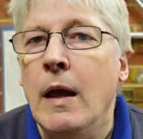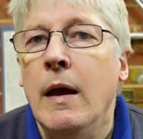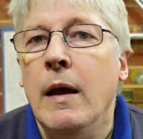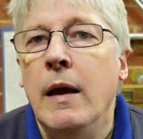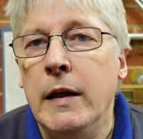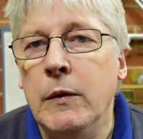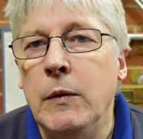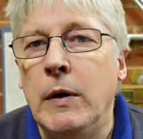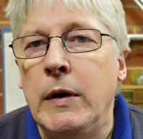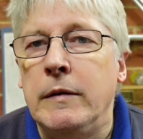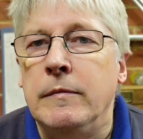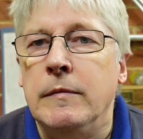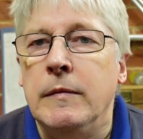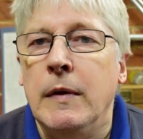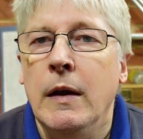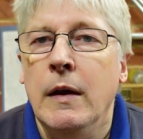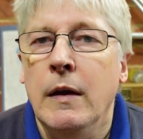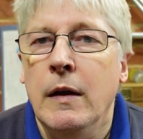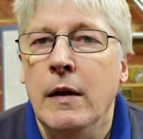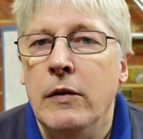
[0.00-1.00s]
Anyway,
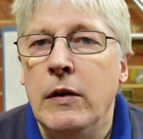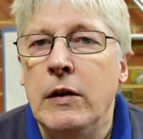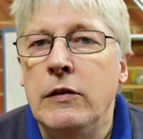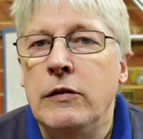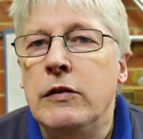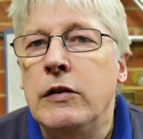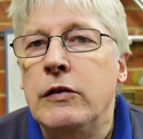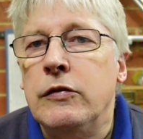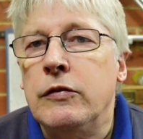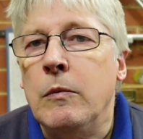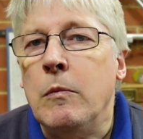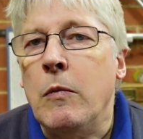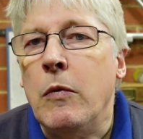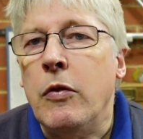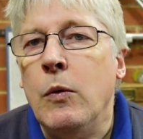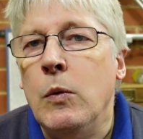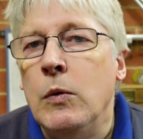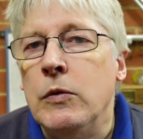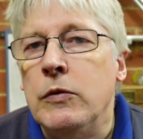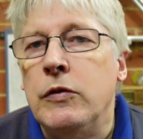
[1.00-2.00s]
these are just some
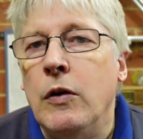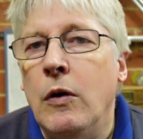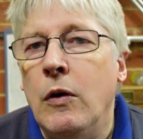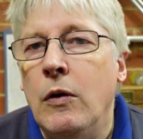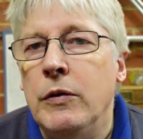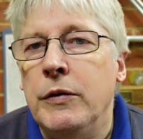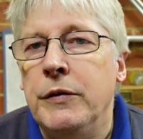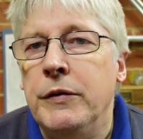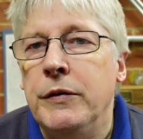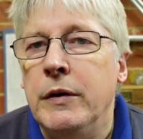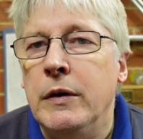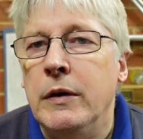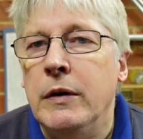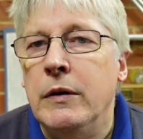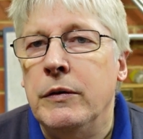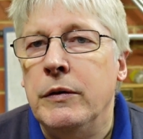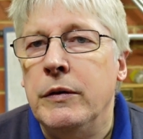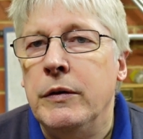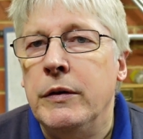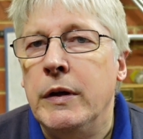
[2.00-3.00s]
thoughts on
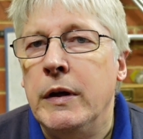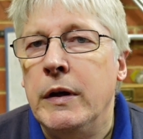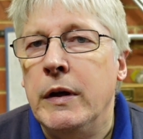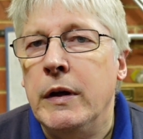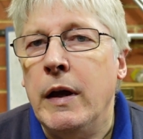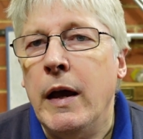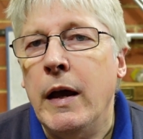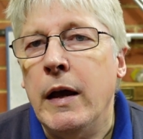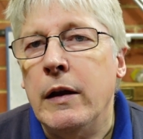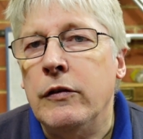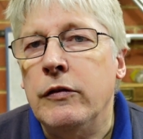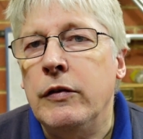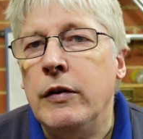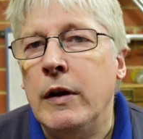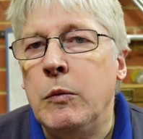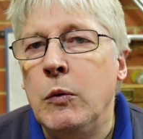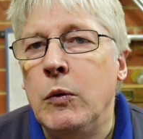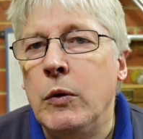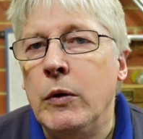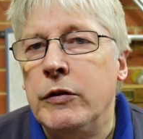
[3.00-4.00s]
how to set
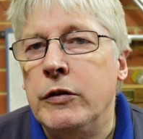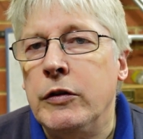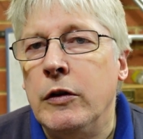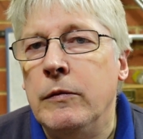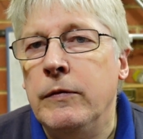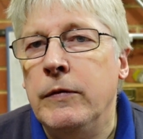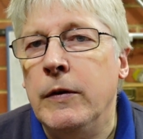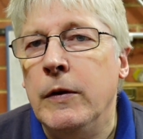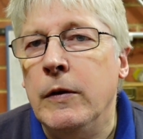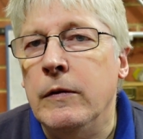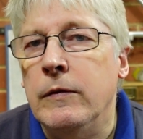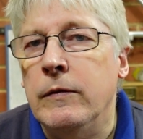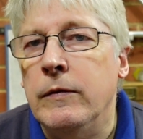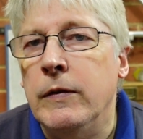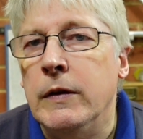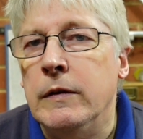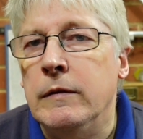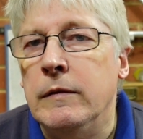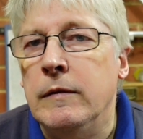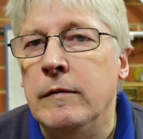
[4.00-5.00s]
up a workshop
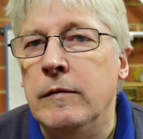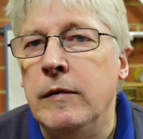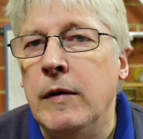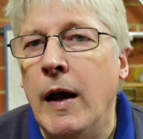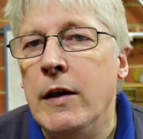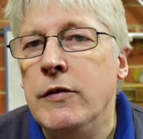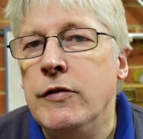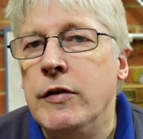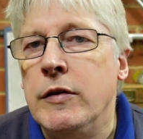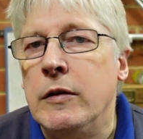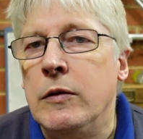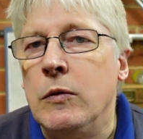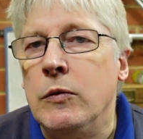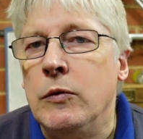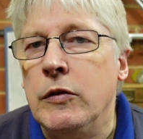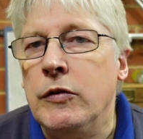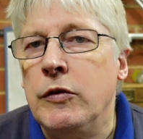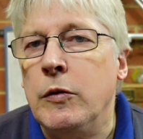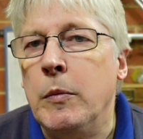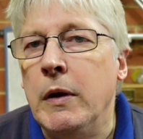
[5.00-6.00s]
for ageing
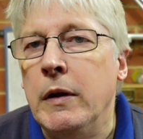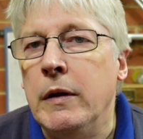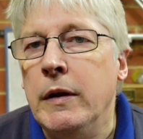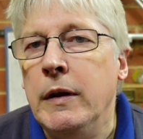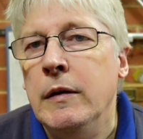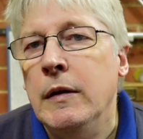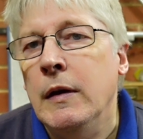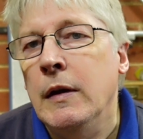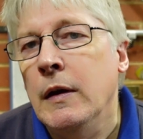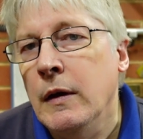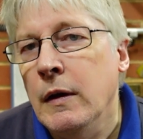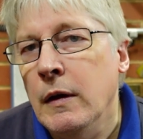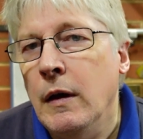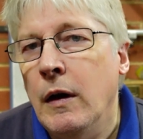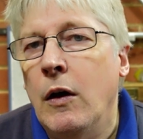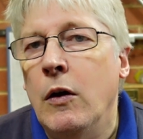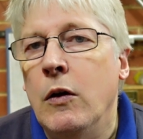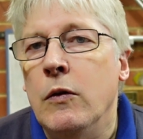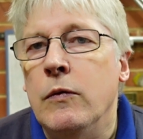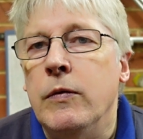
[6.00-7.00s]
and disability.
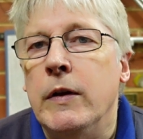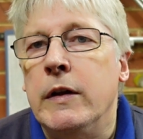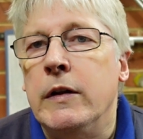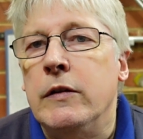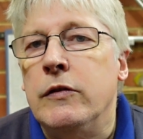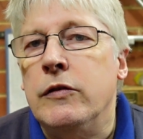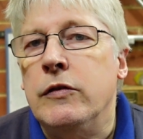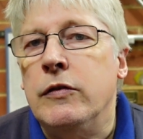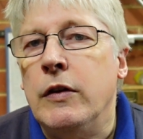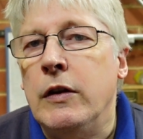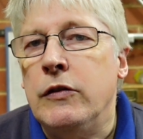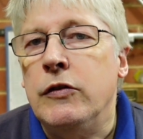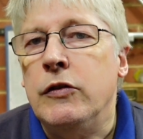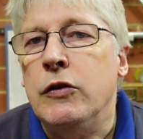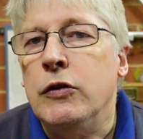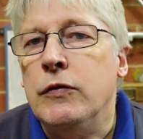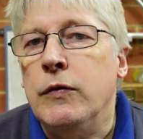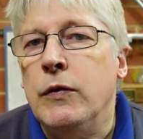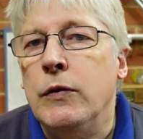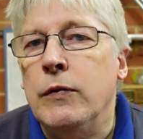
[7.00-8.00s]
Hopefully it's
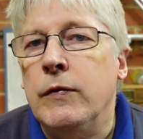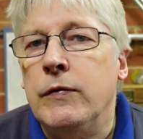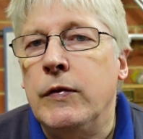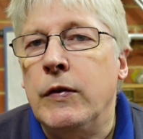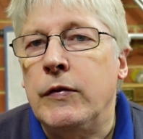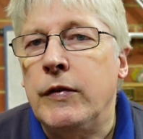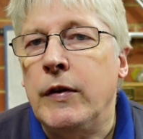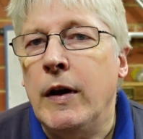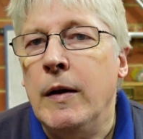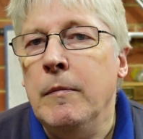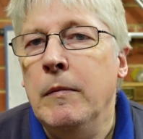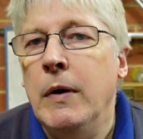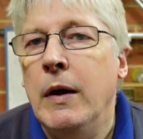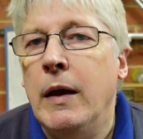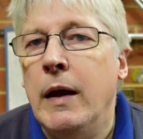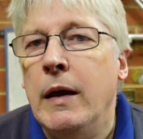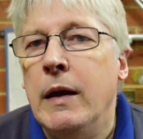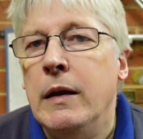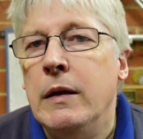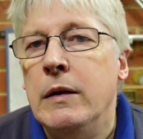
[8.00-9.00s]
useful for some,
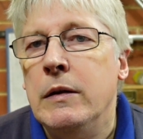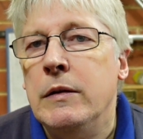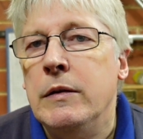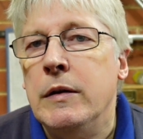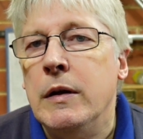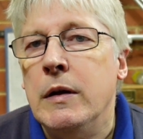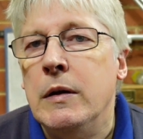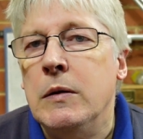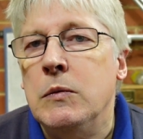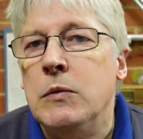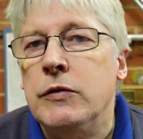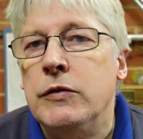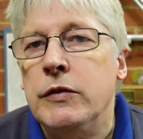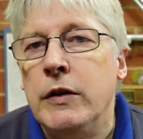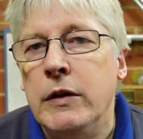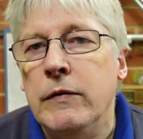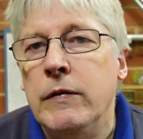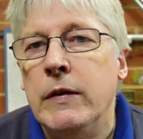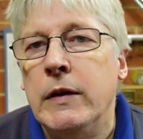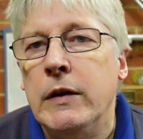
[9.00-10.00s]
and we'll
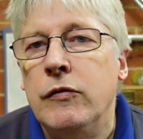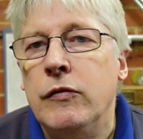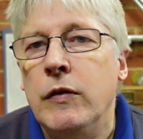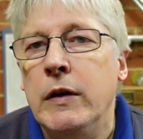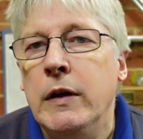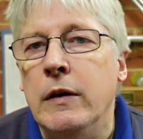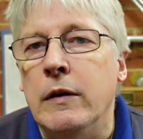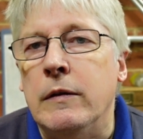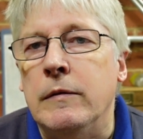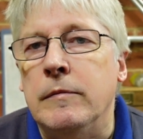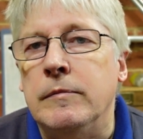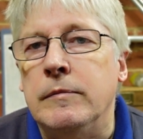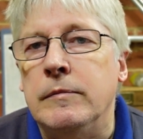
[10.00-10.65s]
see you for the next video.